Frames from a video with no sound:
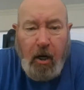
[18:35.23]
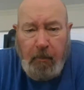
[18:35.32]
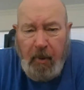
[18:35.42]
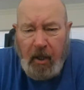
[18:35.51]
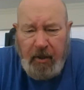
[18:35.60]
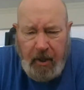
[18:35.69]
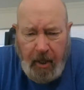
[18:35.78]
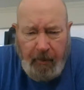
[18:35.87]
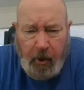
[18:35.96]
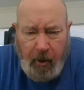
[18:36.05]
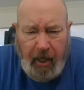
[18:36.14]
Among the
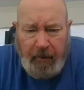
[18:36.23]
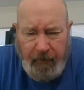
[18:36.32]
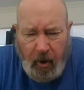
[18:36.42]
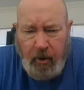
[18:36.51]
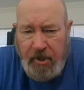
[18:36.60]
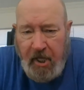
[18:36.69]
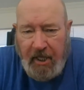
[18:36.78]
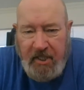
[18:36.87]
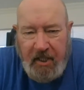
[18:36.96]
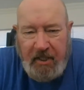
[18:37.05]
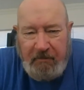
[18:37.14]
Democratic voters
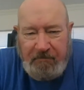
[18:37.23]
tested.